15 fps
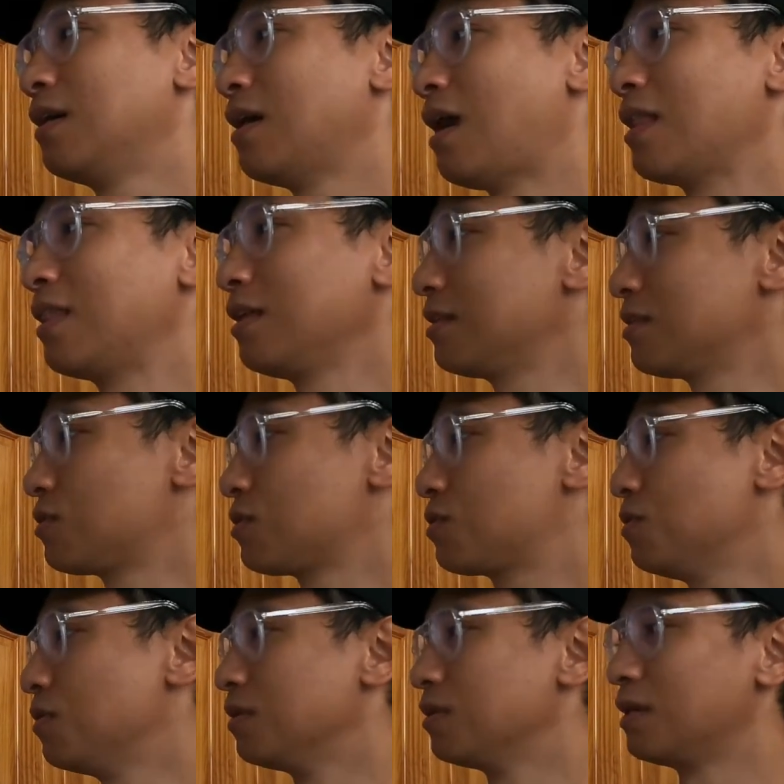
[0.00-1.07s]
I think this is
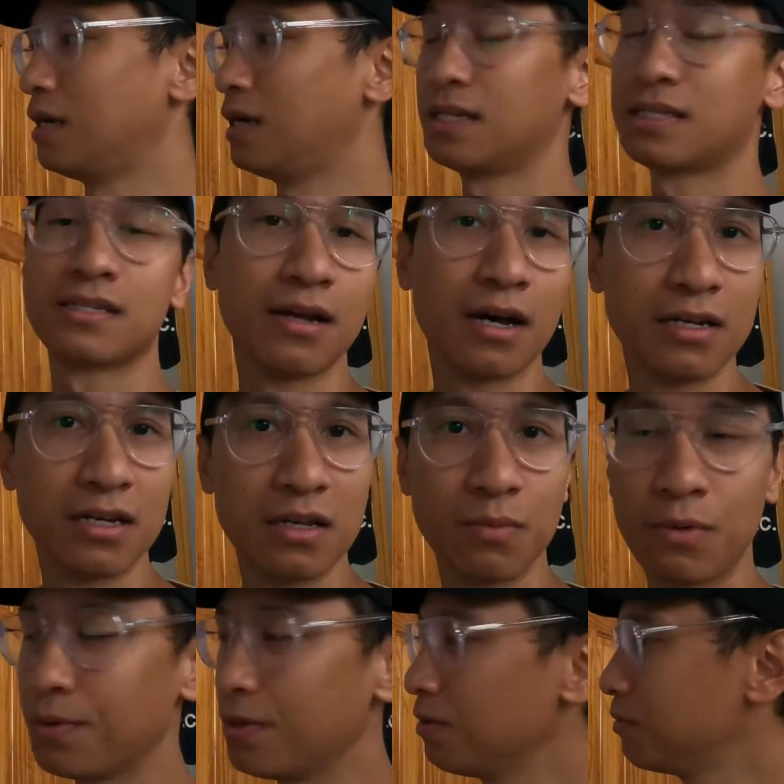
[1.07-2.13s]
cool. It's
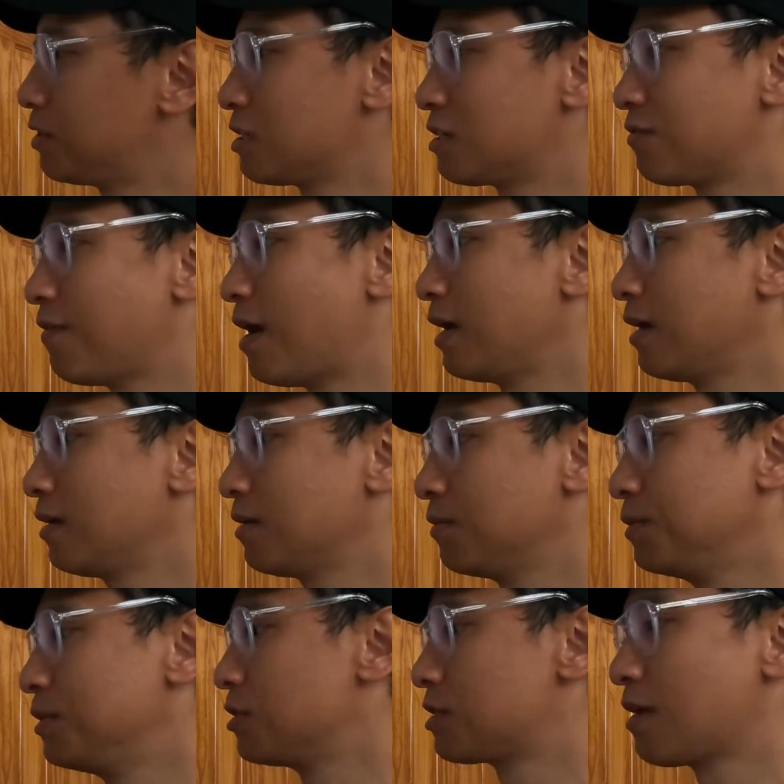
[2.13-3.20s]
non-dimmable, which is fine.
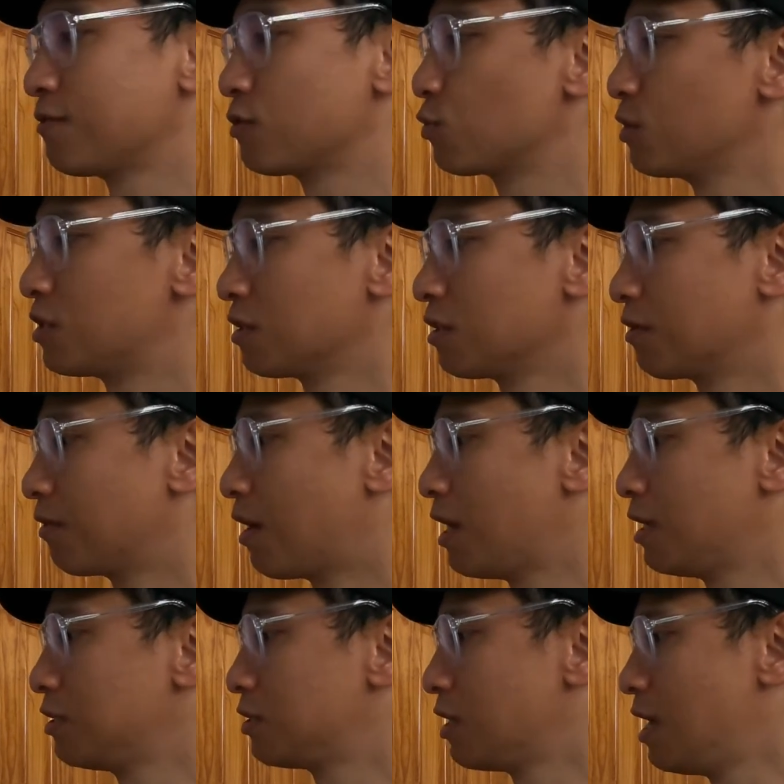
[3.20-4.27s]
We just have a switch in the
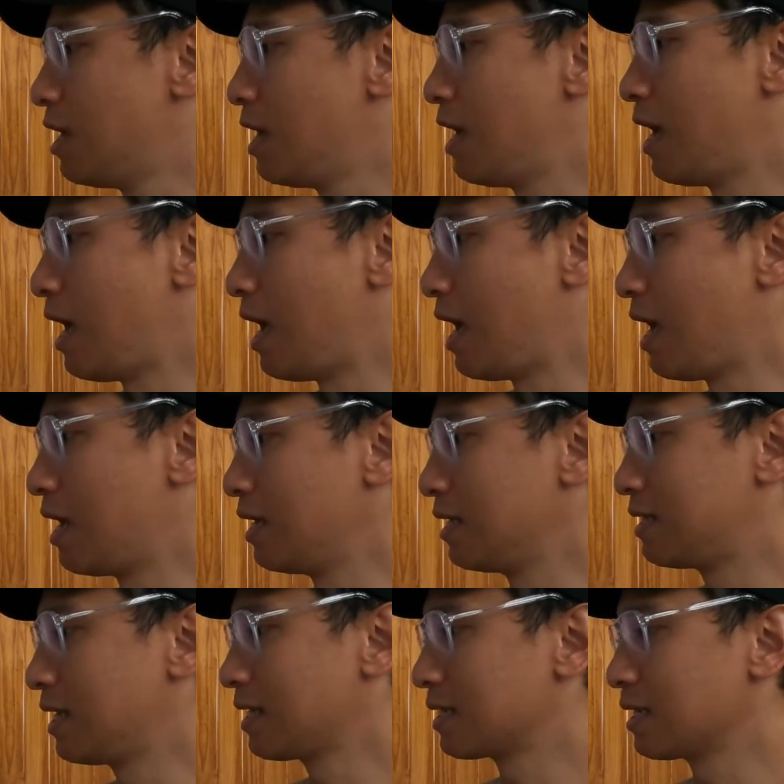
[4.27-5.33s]
garage, and
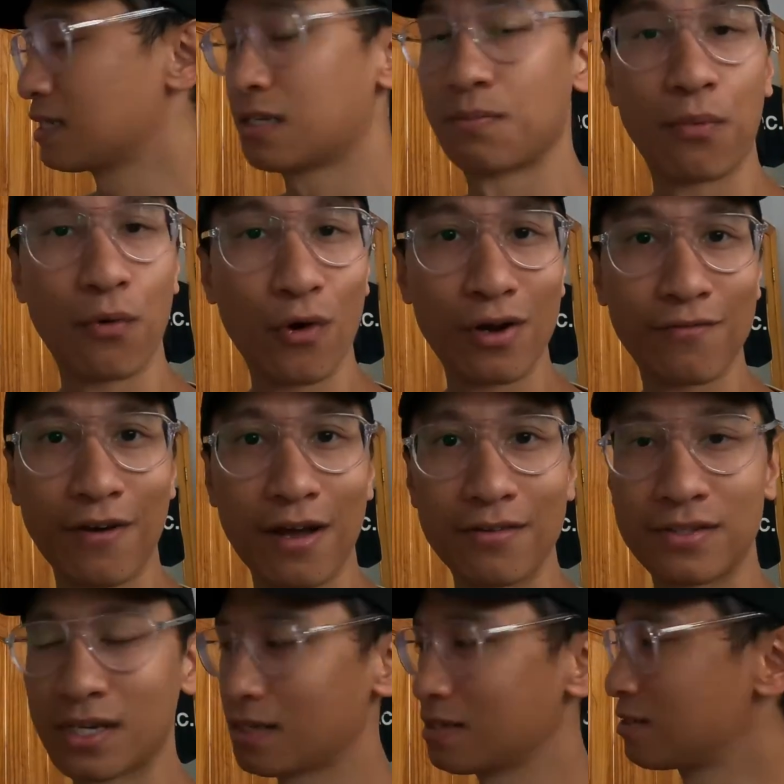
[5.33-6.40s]
it takes less than
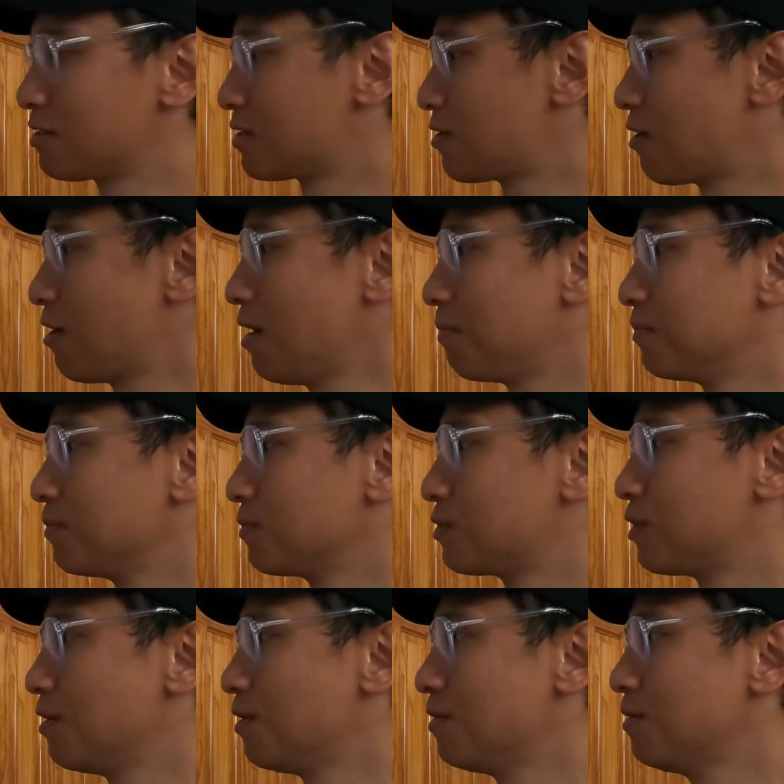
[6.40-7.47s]
0.5 seconds to start up.
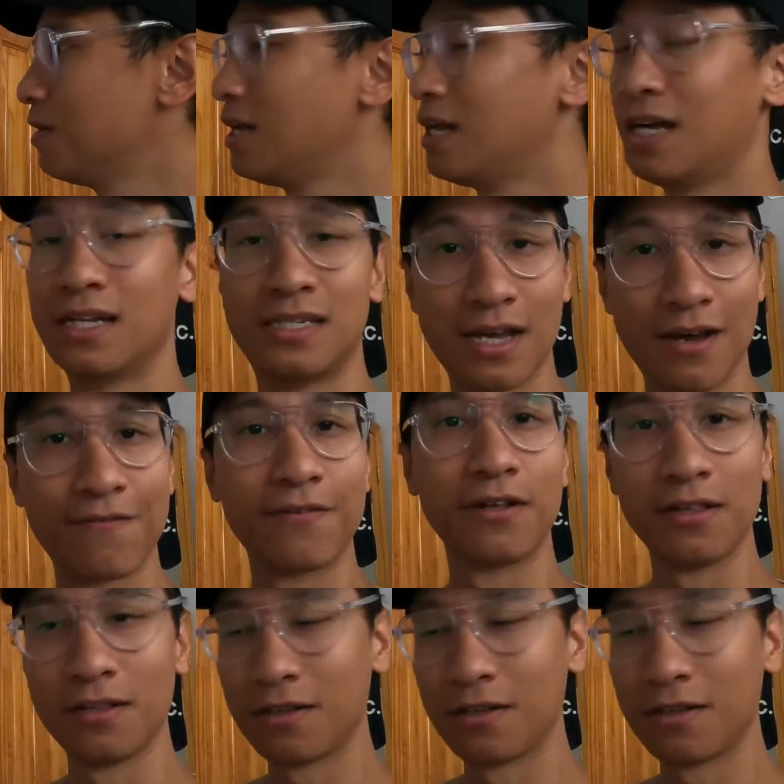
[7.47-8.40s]
So definitely